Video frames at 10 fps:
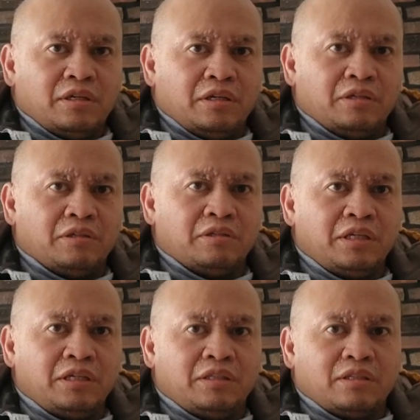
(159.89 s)
you don't
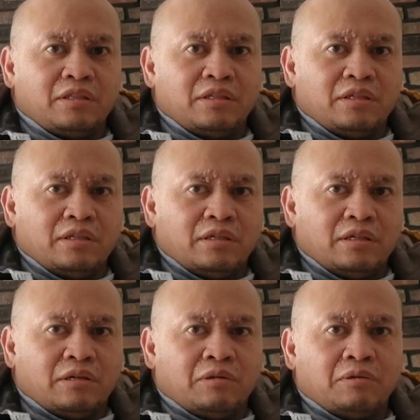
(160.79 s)
hit
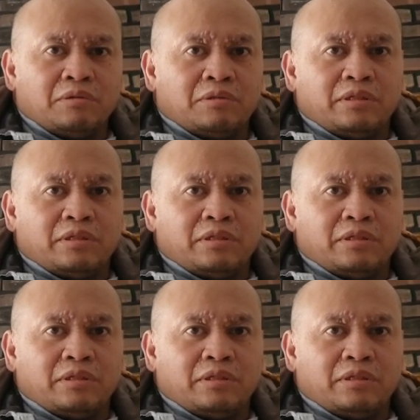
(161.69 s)
all